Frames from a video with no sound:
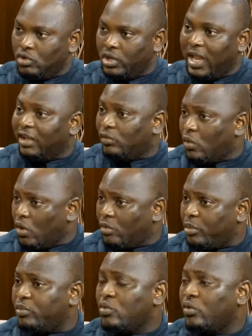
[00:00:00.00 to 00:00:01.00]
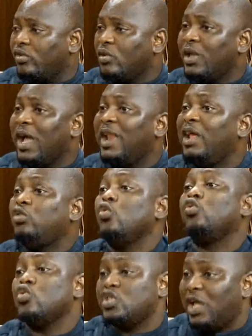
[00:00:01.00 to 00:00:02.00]
network. People will still gather to
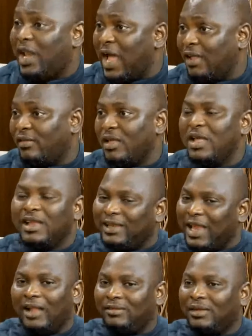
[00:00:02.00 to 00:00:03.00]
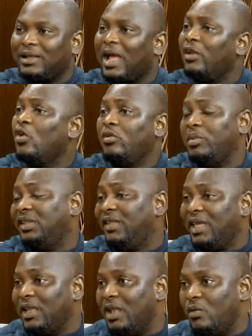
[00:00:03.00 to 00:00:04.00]
socialize. That cannot be
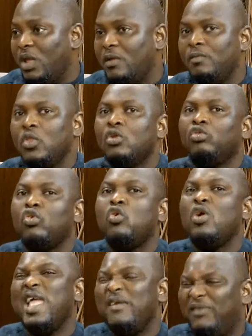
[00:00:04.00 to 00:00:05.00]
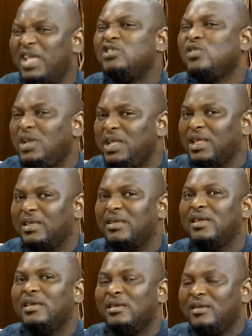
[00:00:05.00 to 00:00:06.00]
taken away. So eventually,
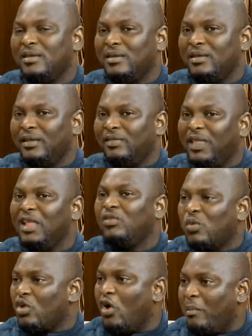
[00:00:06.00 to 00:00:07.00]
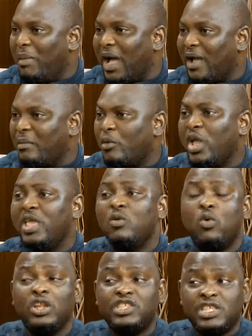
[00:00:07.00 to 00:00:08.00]
things will come back, but in
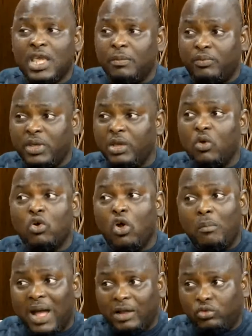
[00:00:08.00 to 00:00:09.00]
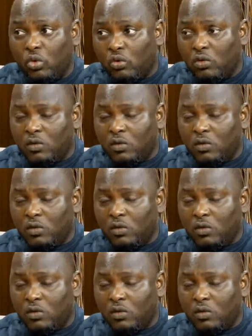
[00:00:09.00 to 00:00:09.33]
what shape it will come back to?